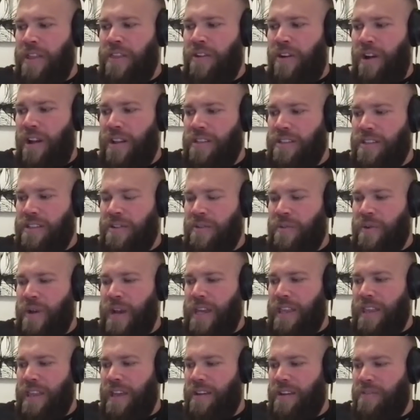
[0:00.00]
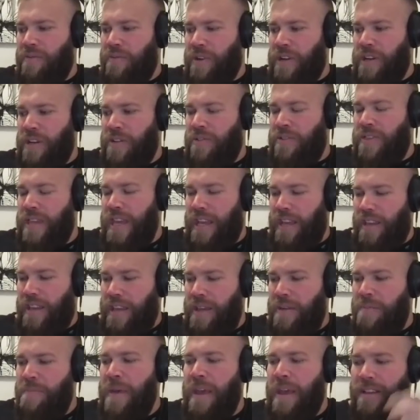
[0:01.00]
thoughts in a way that where you think
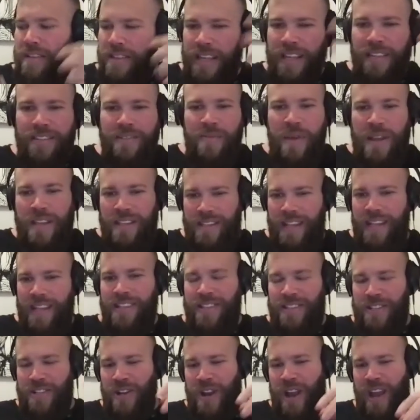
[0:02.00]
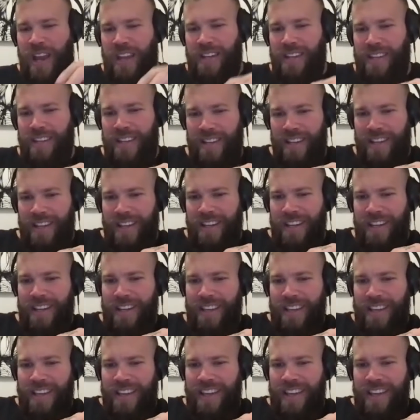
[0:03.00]
things make sense in your head. Mm-hmm.